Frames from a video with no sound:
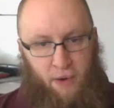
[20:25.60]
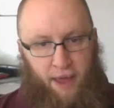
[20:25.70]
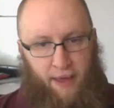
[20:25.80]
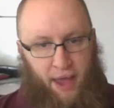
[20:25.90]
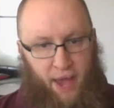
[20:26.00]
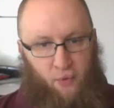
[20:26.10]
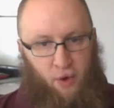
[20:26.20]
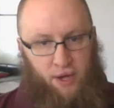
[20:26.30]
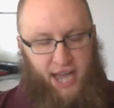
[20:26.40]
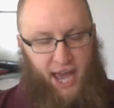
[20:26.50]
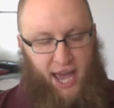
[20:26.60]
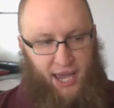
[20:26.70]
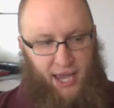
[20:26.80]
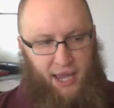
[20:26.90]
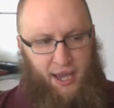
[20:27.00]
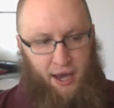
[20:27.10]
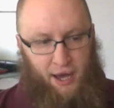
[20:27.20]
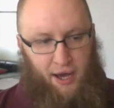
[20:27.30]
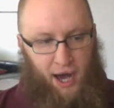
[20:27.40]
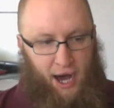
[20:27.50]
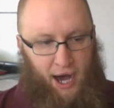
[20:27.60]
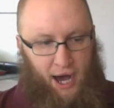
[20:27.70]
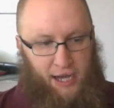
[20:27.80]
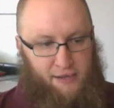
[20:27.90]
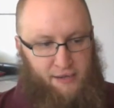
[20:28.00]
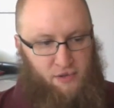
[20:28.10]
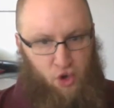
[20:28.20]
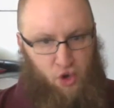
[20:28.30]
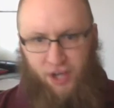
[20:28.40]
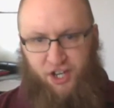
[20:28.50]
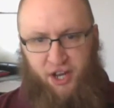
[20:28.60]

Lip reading: It was a crushing